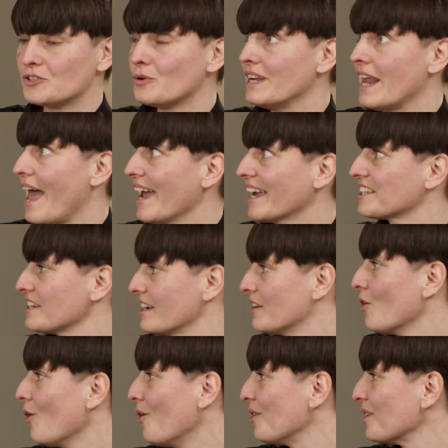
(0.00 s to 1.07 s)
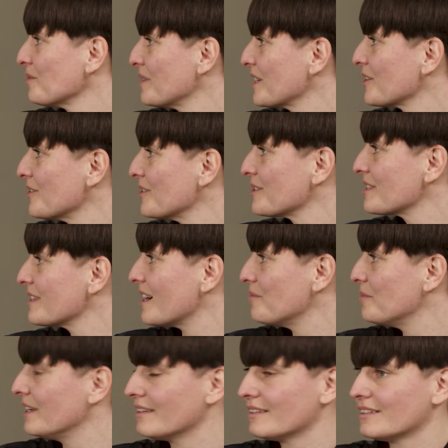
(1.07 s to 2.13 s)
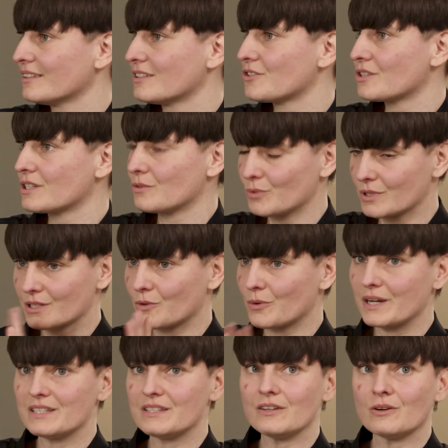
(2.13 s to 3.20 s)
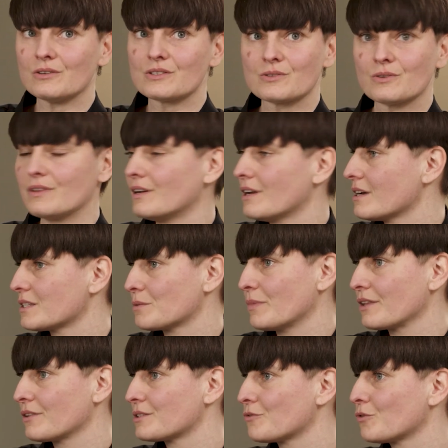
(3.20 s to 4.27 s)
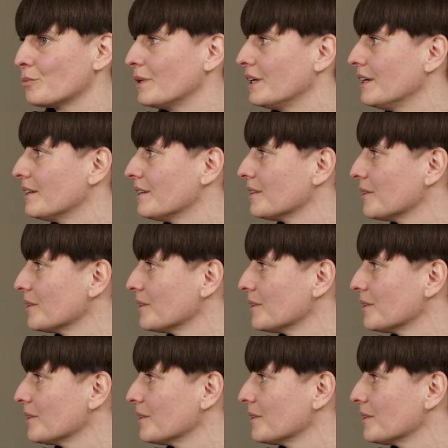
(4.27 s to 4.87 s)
enact at all, because I mean it just was crazy also the last months for me.